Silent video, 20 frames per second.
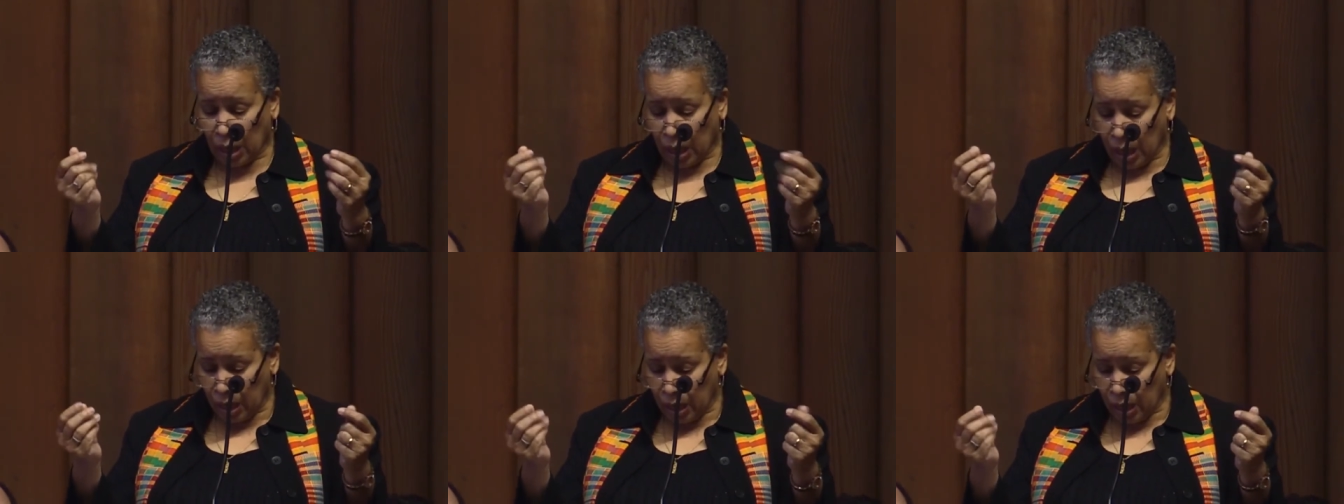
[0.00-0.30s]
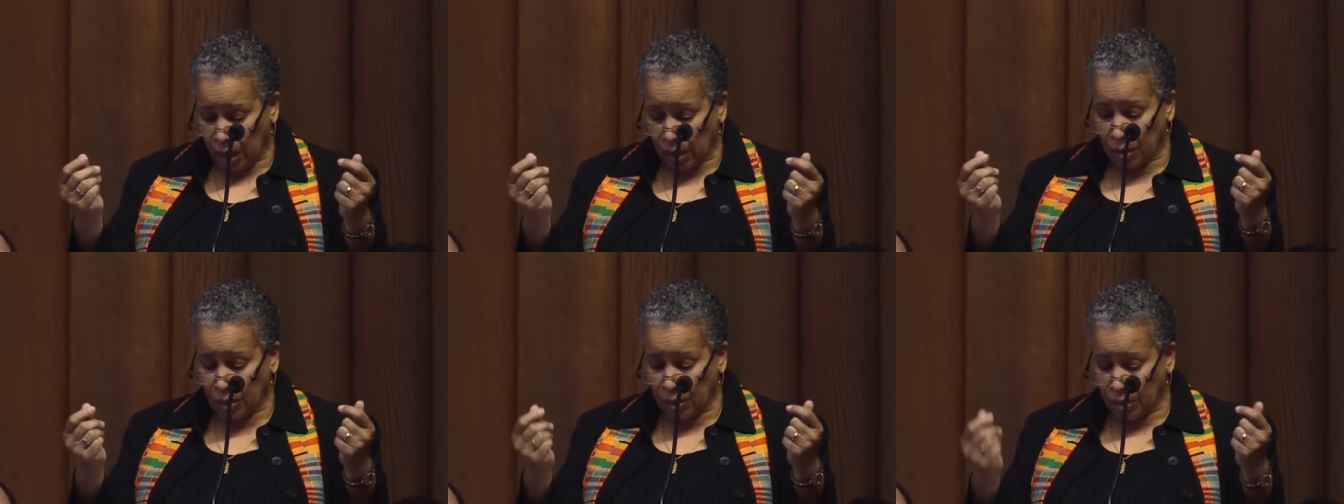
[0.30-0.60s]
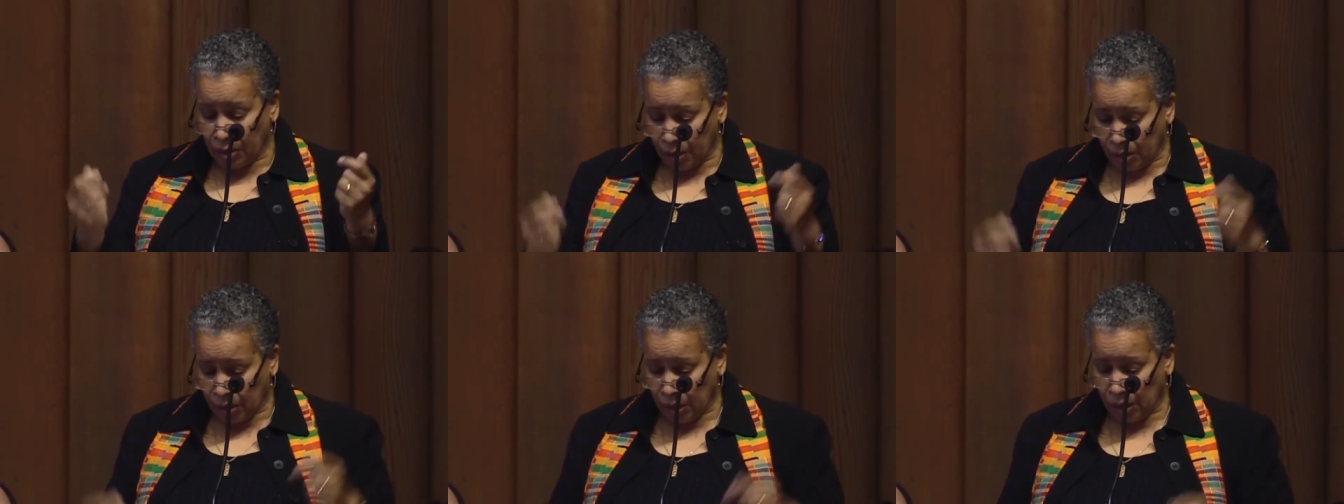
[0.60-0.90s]

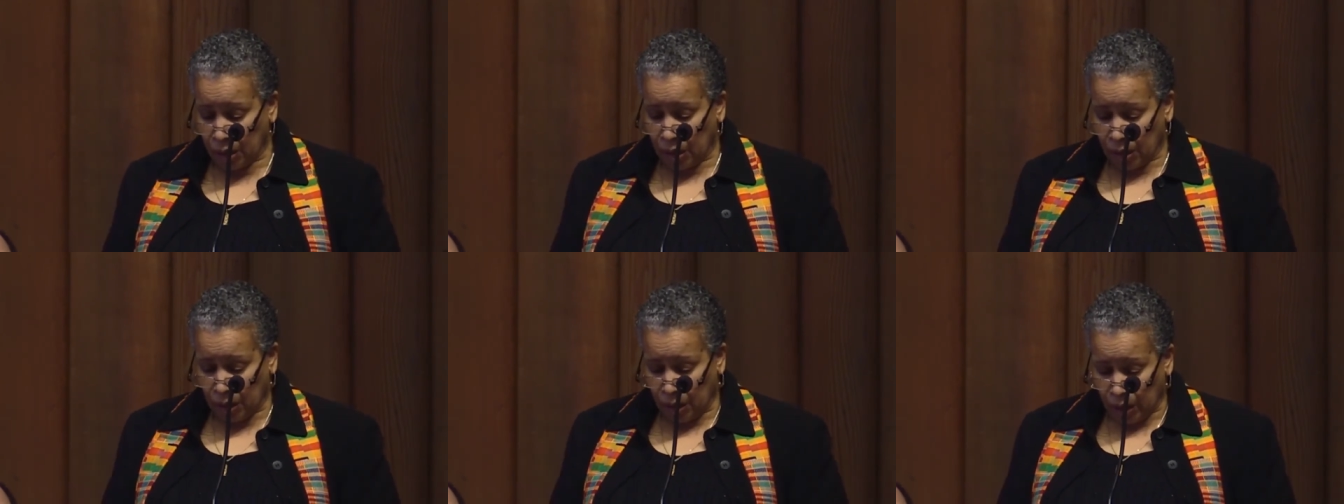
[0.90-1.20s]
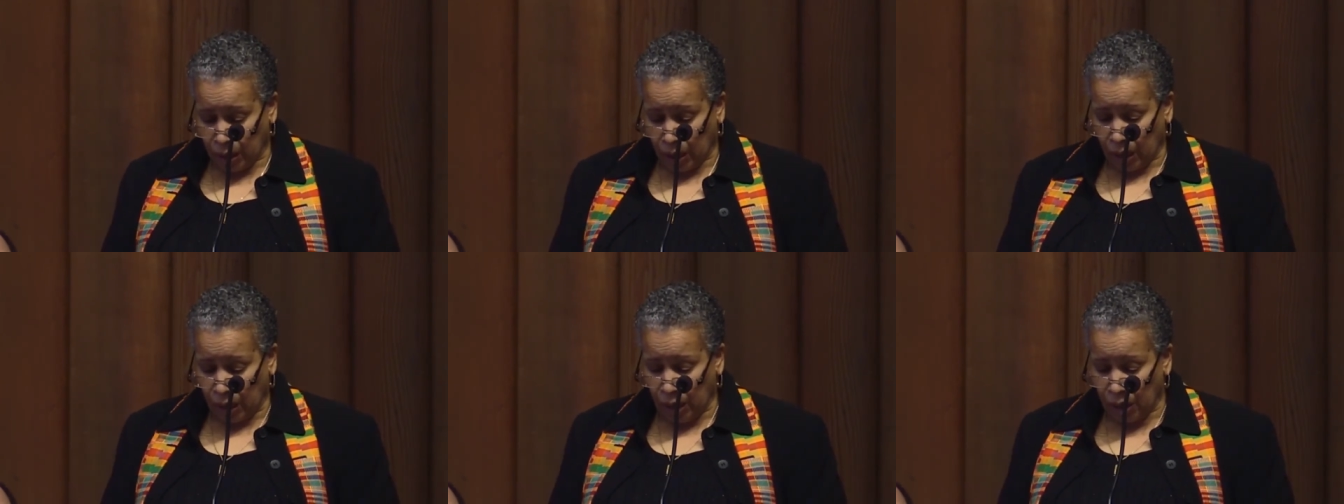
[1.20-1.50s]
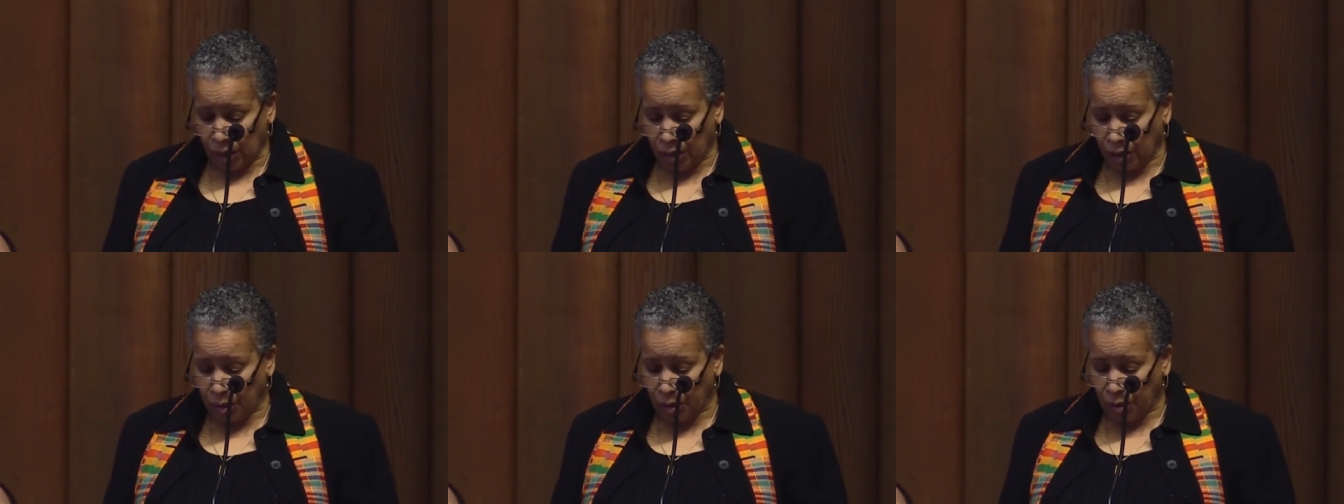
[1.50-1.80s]
And,
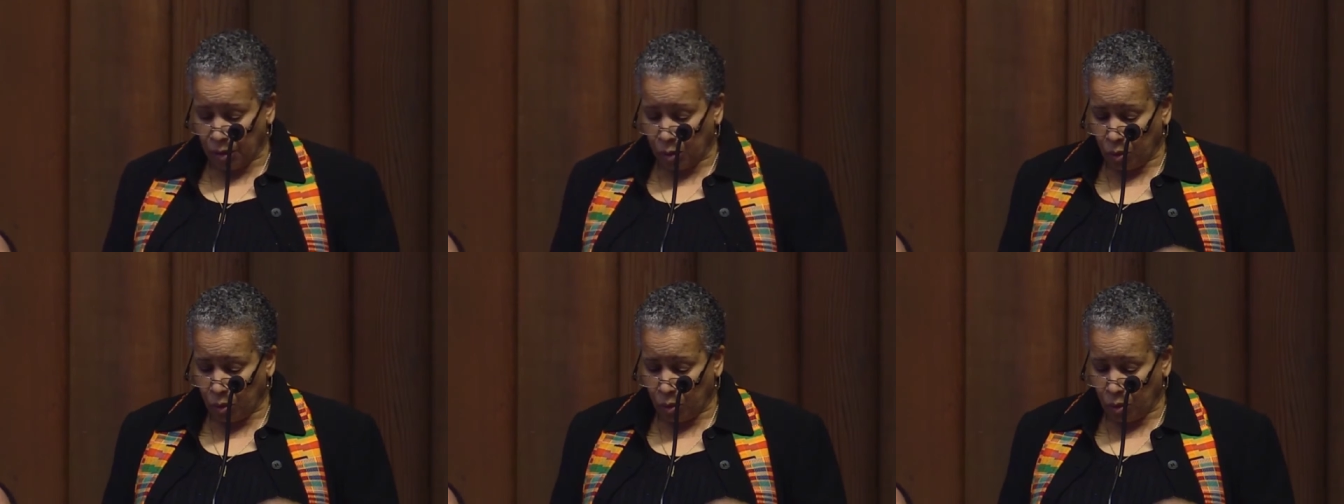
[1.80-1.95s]
and